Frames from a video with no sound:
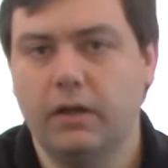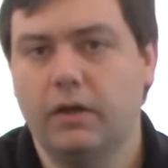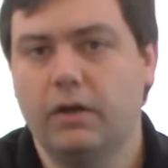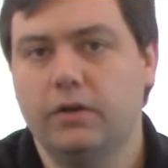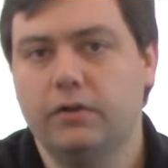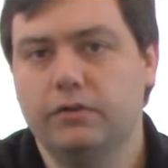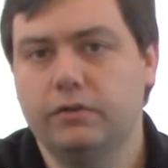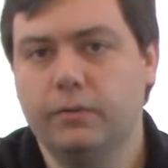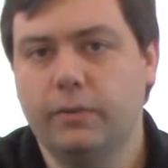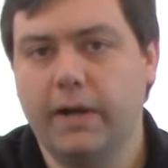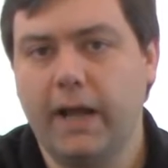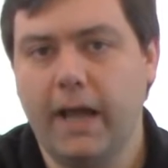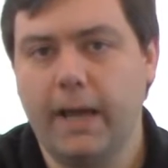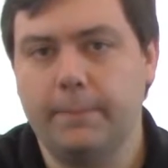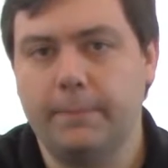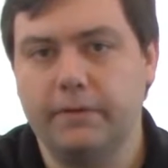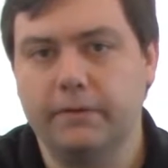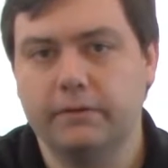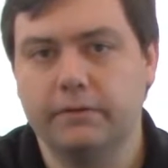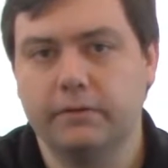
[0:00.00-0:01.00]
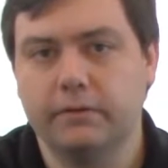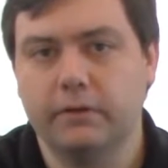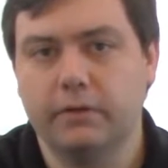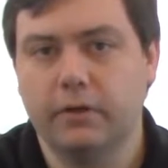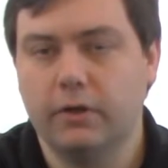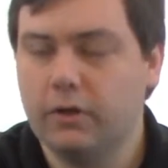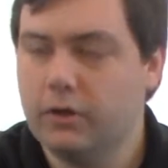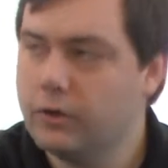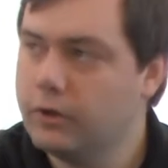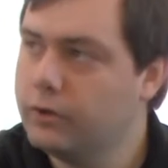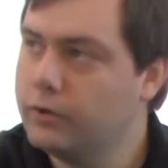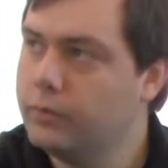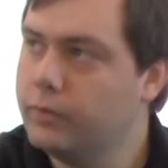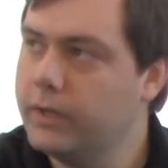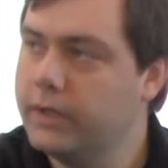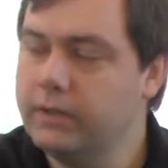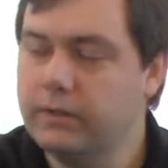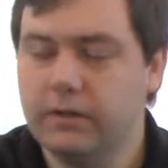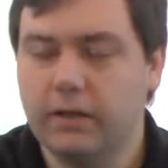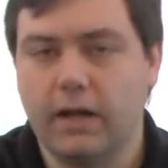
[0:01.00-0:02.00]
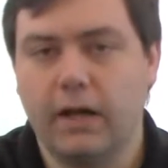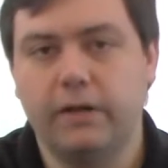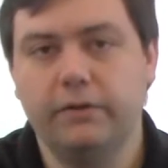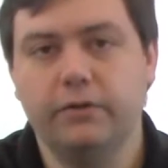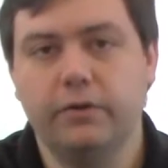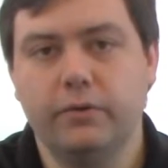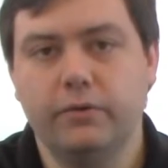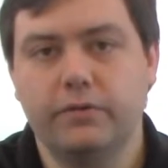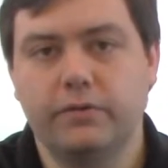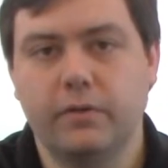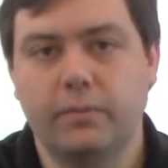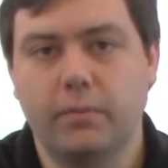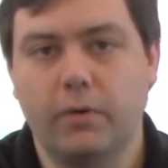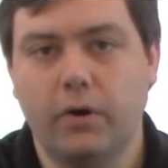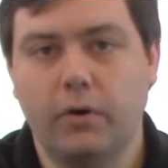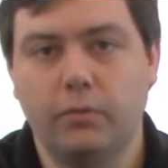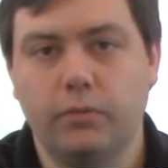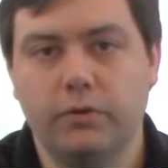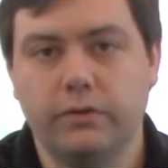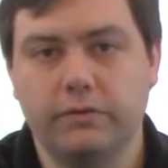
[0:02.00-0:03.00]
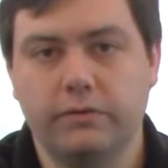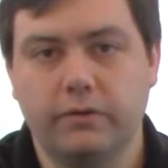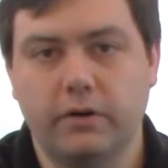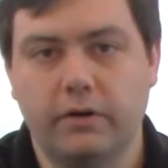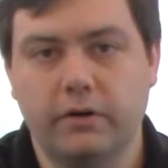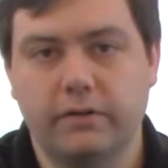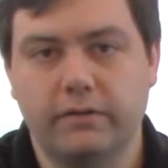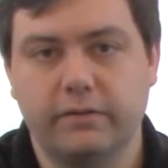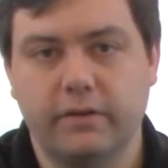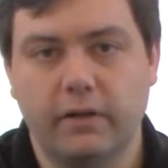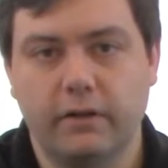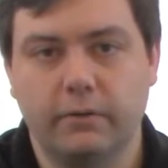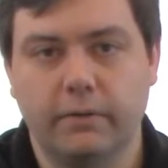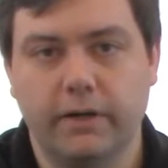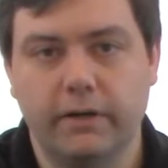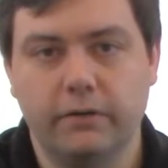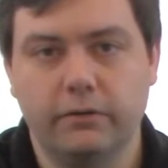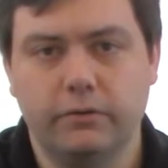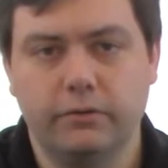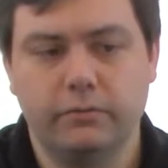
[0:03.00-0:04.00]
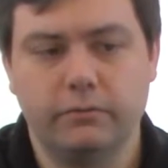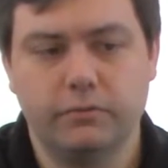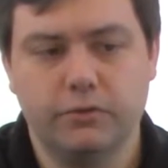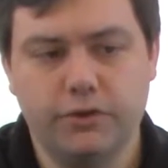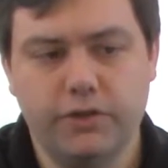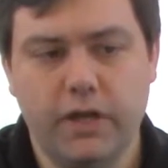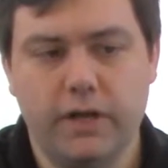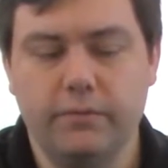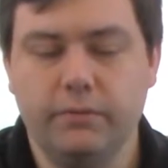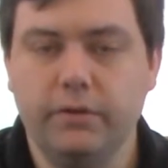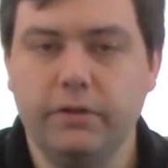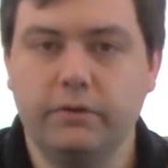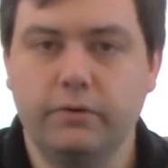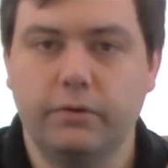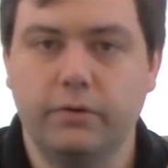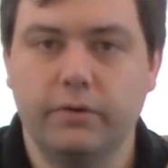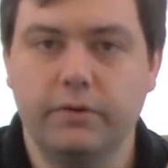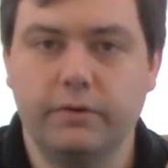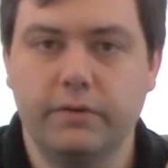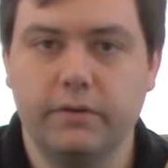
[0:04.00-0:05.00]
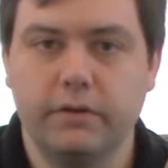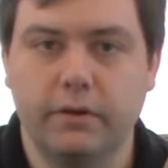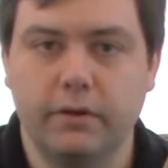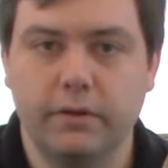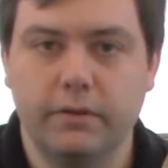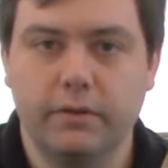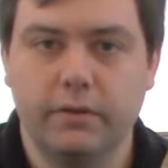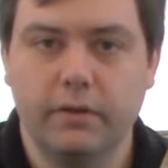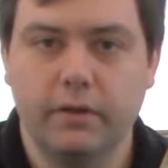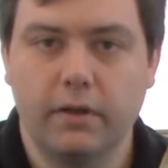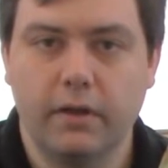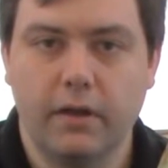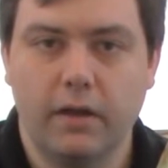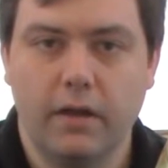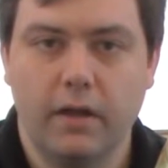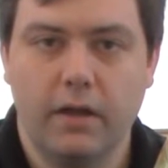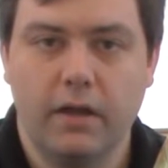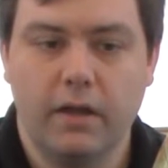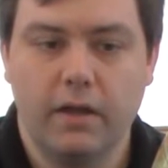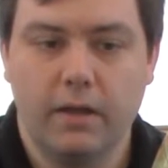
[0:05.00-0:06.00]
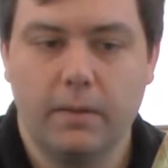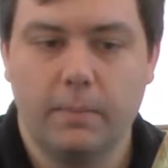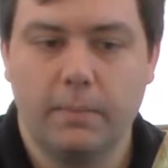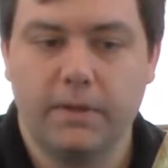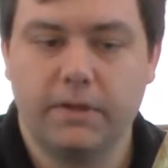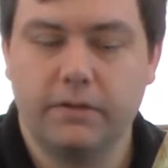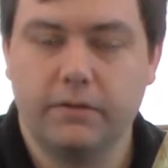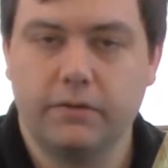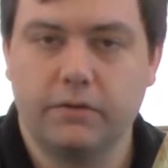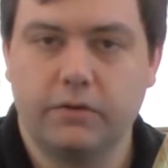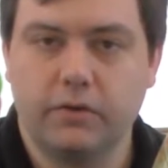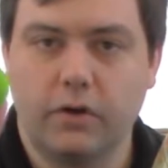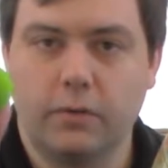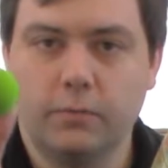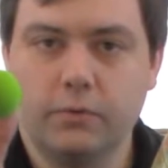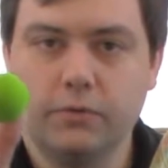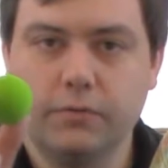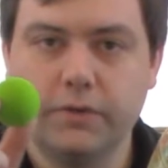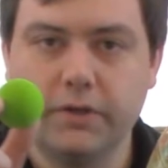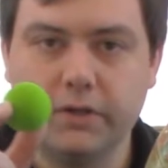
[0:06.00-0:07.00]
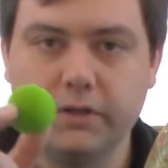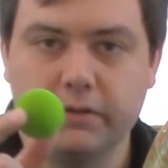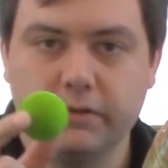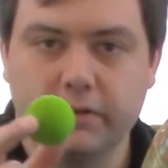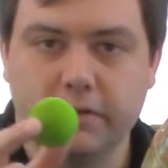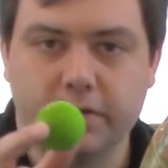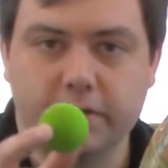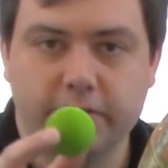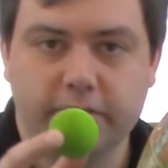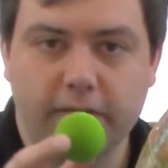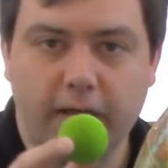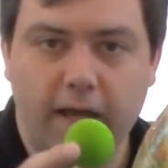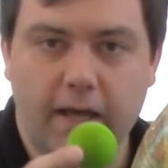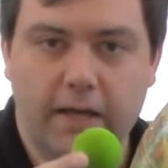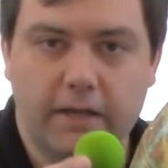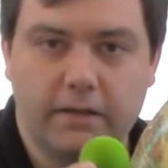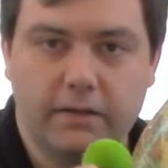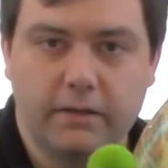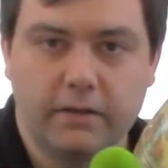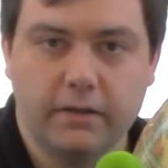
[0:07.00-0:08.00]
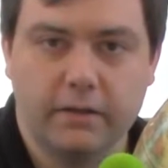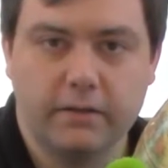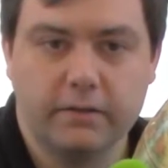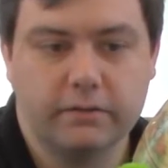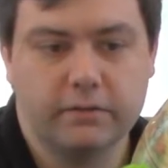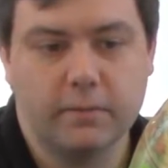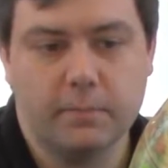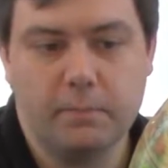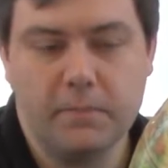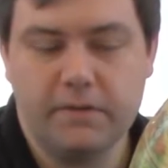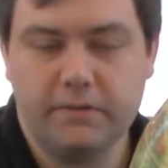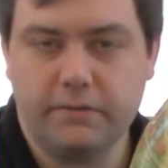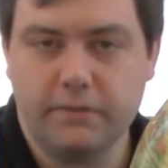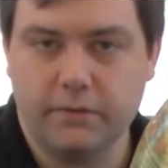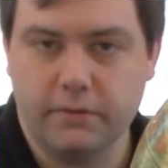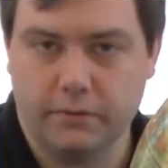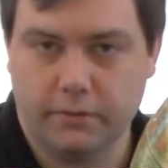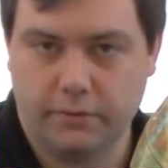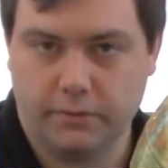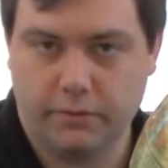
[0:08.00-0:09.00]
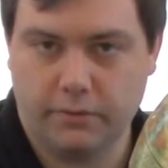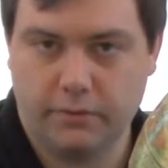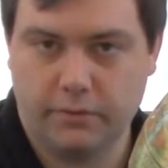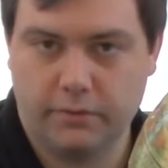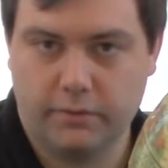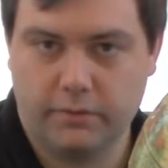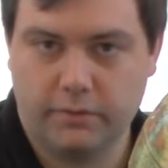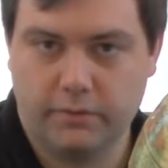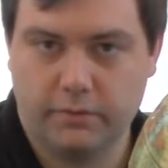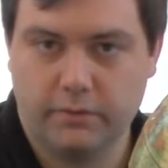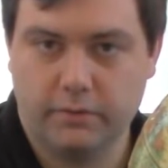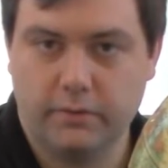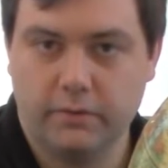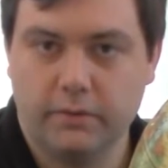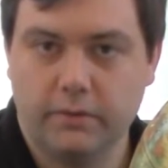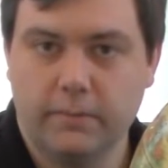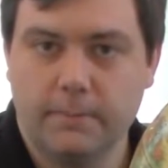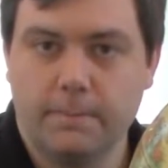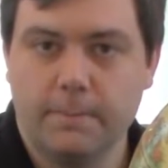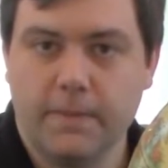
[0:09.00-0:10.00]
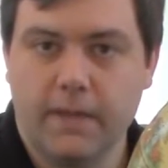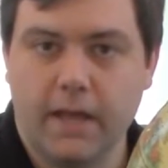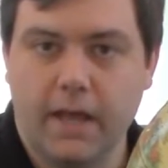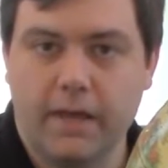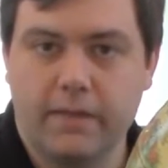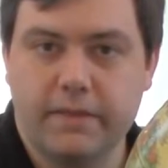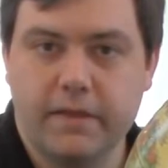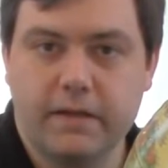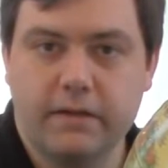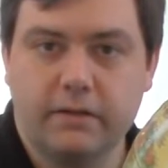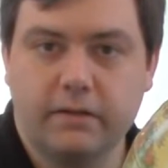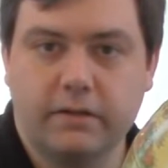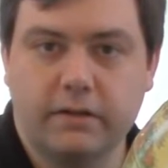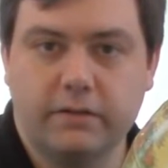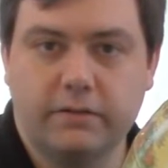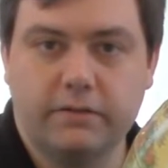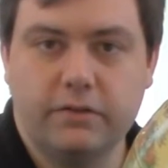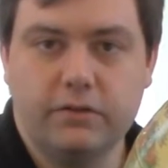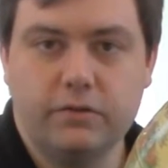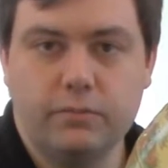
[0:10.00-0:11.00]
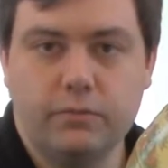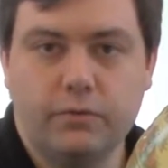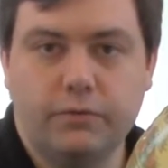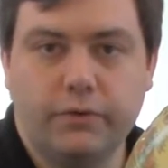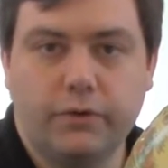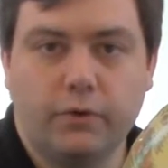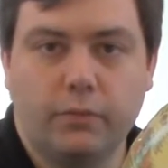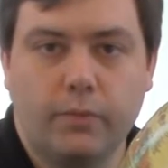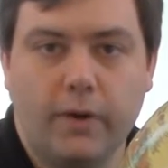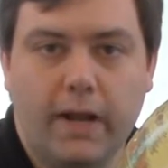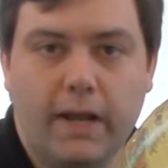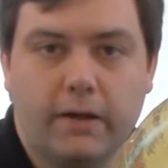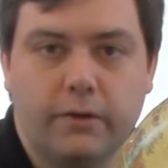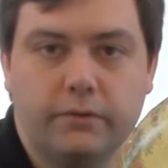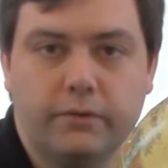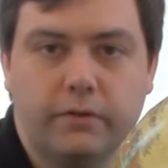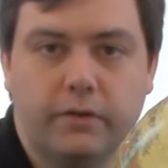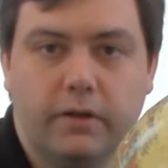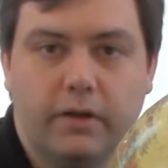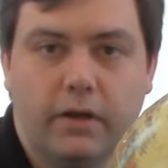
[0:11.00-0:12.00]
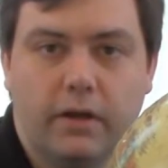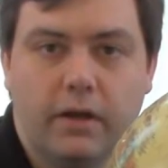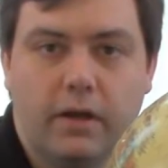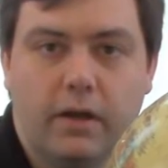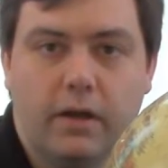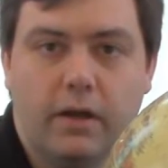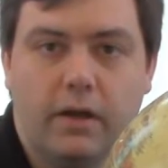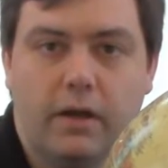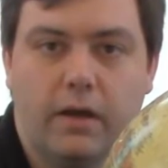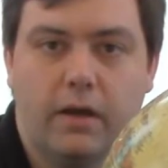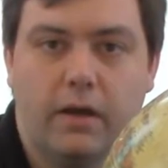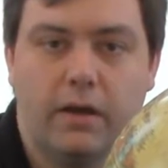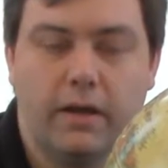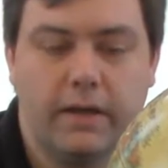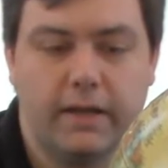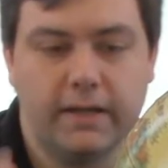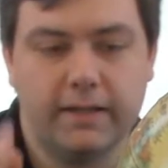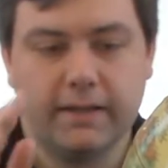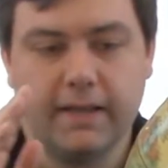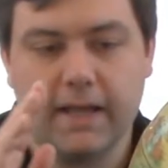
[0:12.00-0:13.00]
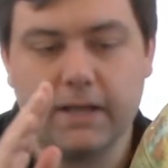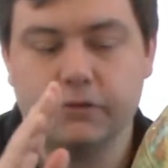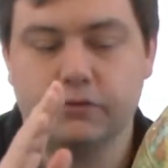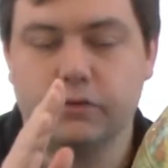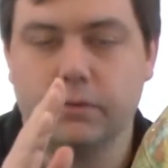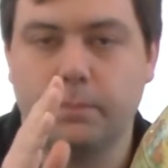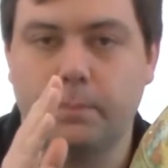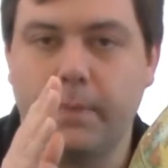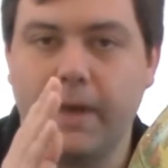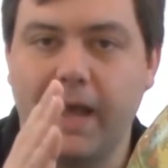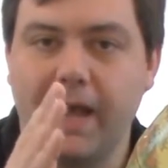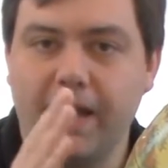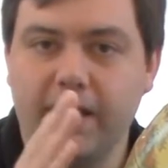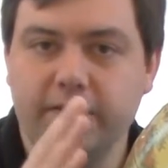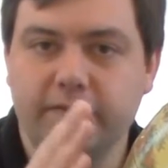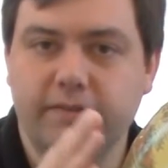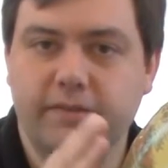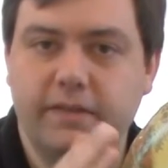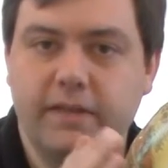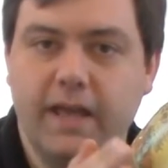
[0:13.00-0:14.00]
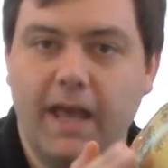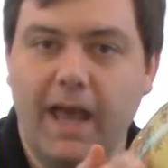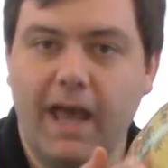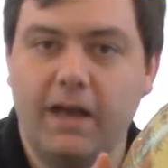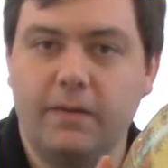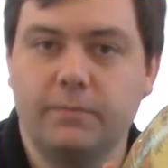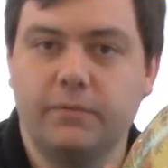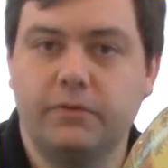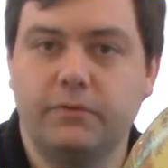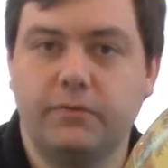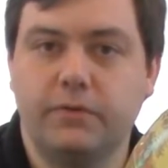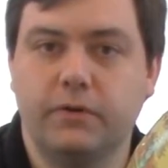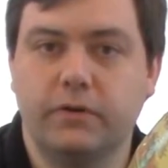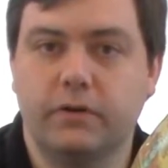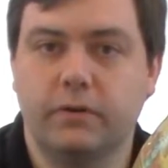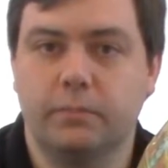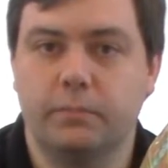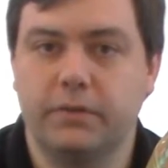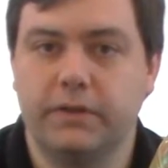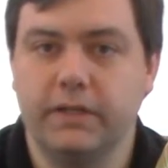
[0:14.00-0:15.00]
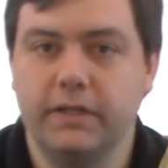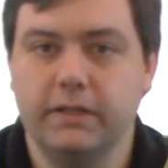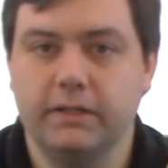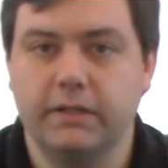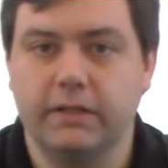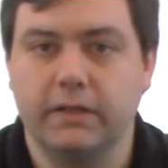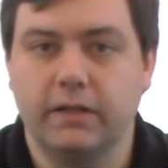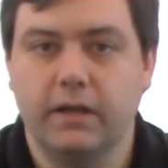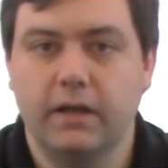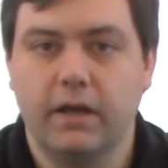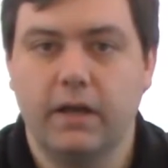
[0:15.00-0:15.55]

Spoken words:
So what happens? Well, I'll notice the ball will start accelerating generally towards the Earth, but it'll start moving to the side to miss the Earth. And then it'll continue moving around. It'll actually pass the atmosphere completely,